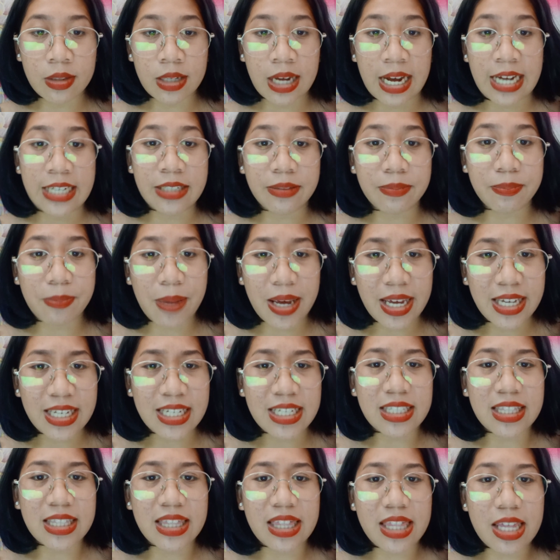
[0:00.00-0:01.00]
and
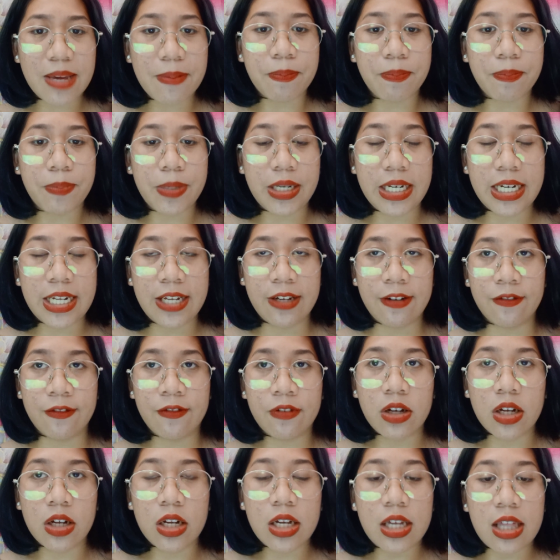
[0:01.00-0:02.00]
making them
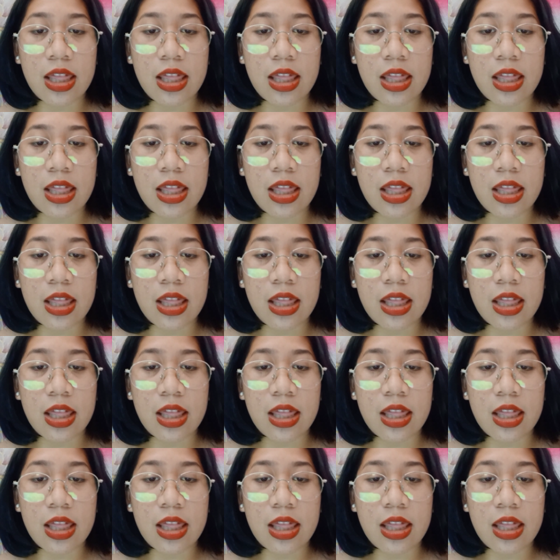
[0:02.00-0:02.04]
believe